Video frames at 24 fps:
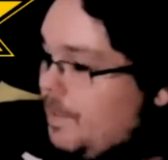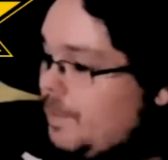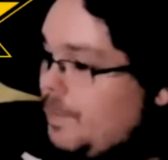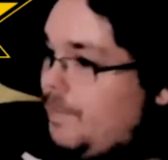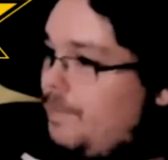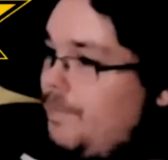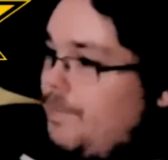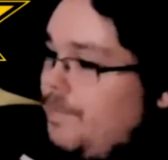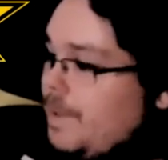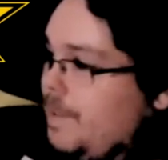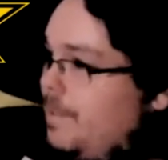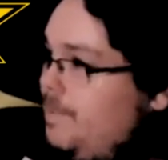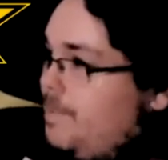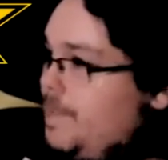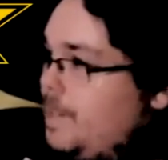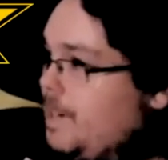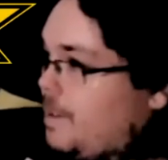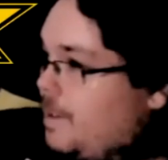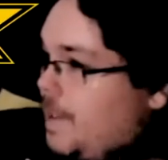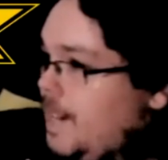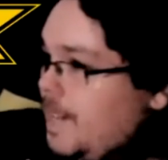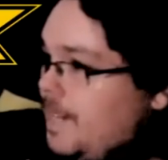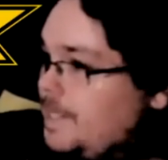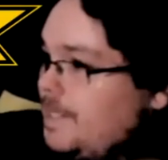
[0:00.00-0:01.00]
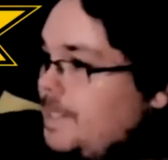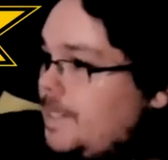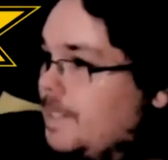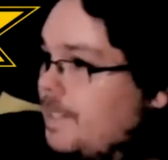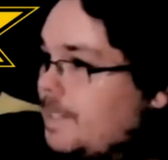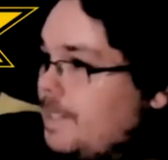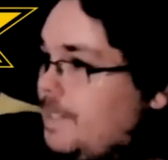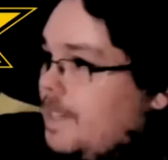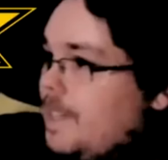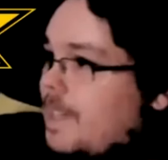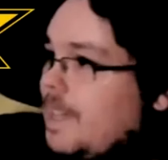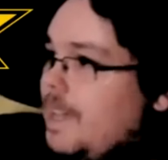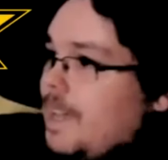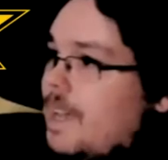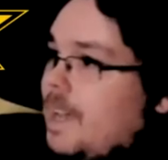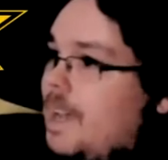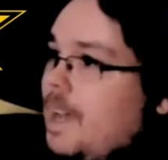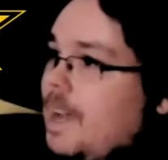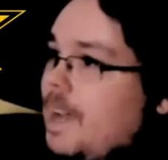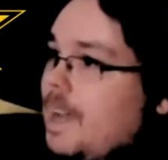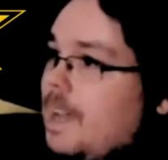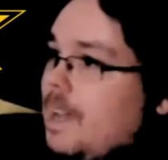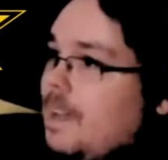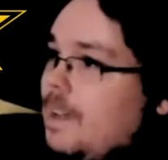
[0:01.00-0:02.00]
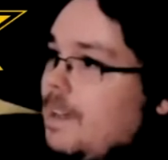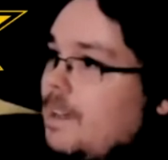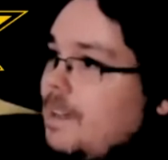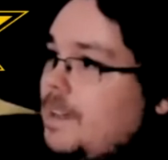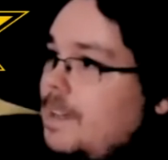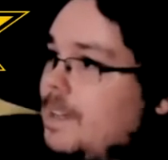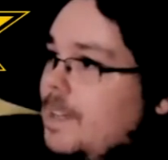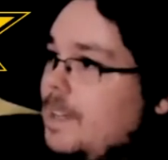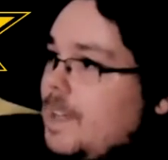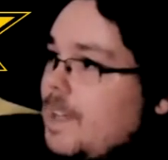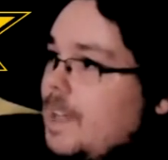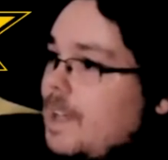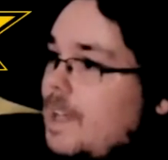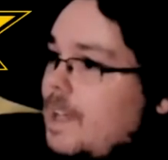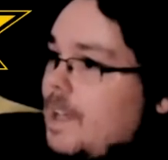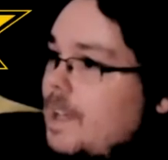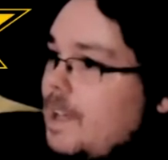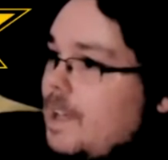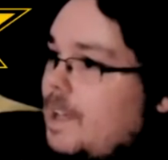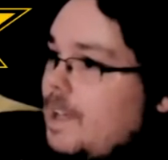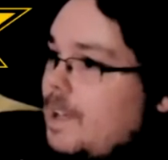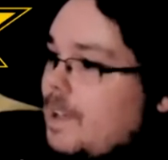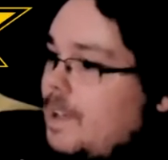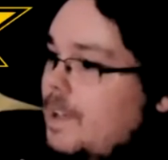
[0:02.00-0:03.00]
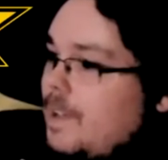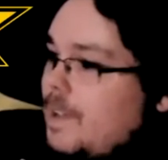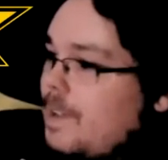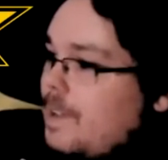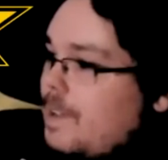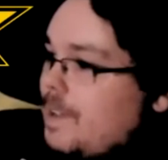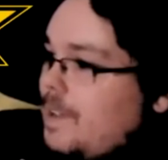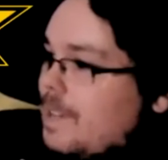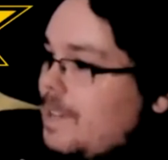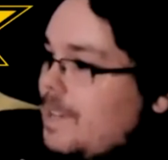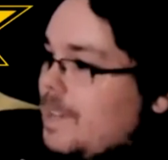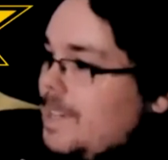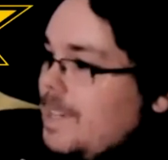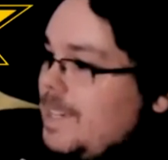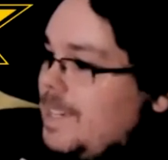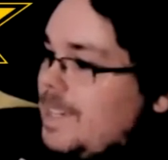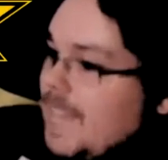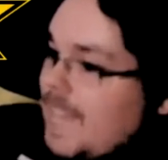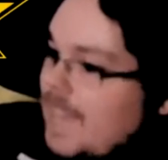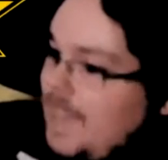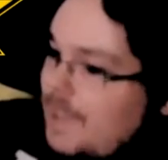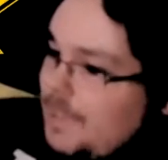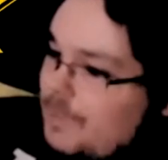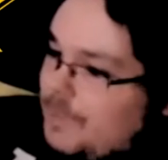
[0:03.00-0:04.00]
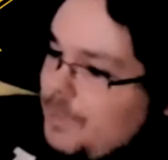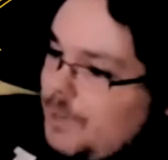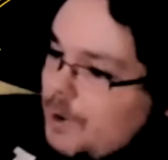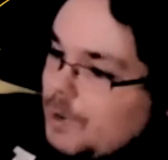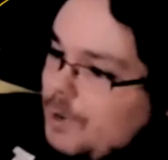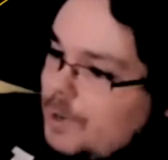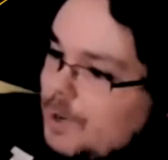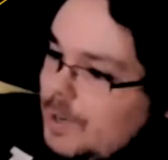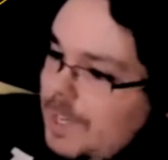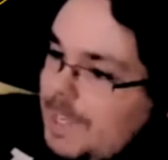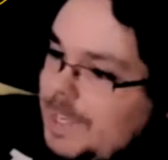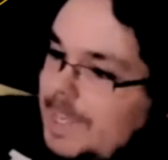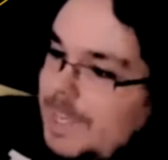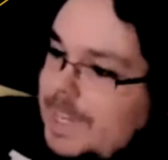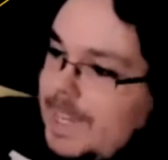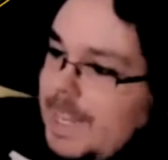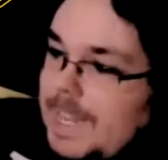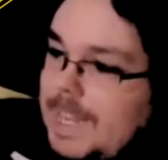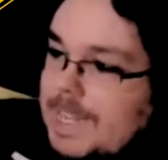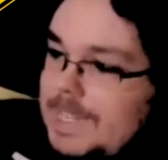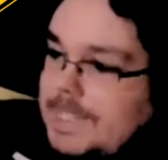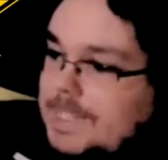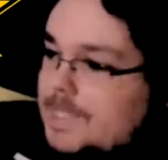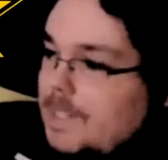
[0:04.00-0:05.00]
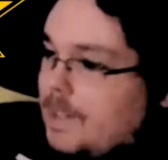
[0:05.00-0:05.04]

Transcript: the fifth generation. Uh, Whoa. Yeah, they're it's their